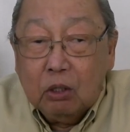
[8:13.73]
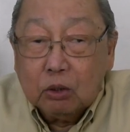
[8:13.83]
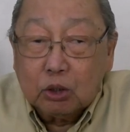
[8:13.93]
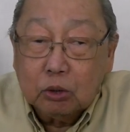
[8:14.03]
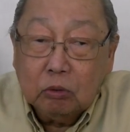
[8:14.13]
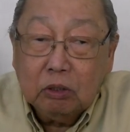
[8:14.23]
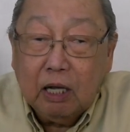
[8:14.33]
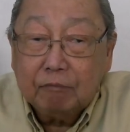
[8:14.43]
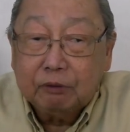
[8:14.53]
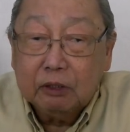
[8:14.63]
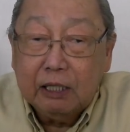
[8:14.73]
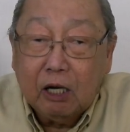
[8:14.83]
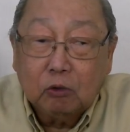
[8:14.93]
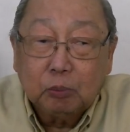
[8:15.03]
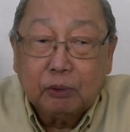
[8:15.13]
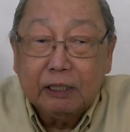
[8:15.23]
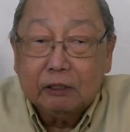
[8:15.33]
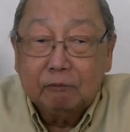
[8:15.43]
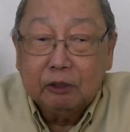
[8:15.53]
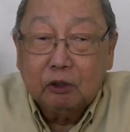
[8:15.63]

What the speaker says: Soon after the outbreak of the